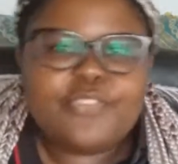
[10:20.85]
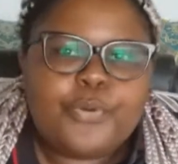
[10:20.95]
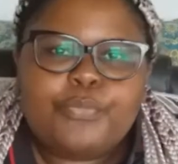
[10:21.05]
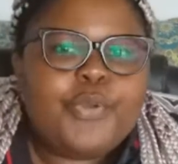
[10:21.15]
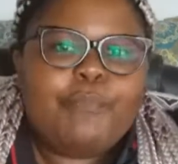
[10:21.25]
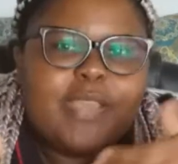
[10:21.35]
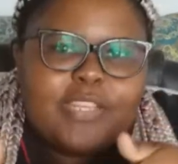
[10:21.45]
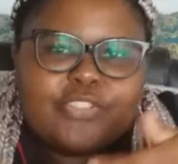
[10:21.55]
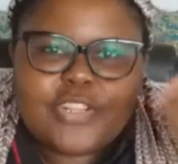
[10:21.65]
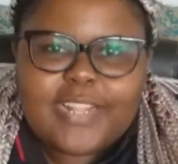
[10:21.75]
You're
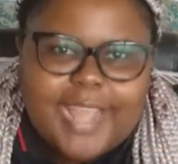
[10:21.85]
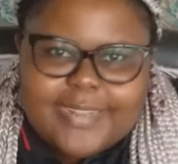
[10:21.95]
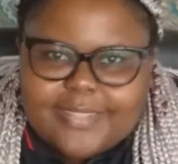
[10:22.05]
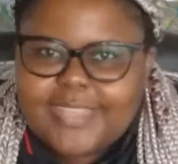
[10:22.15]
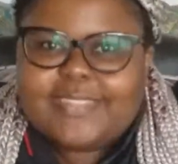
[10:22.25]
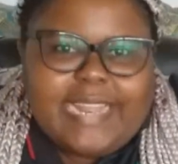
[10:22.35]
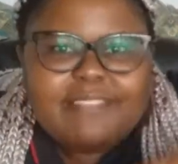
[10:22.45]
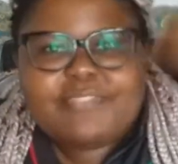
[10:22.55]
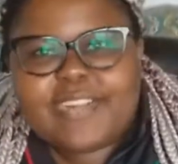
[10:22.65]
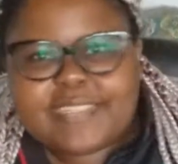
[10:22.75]
making sure that that thing
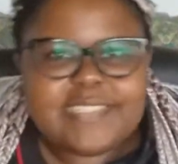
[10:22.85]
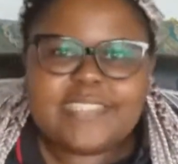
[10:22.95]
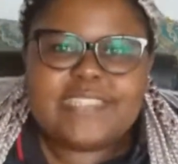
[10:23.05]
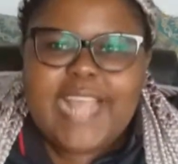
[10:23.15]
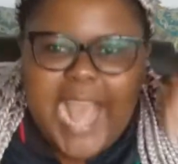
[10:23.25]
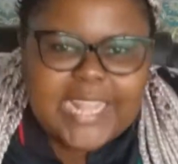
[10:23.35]
never reaches the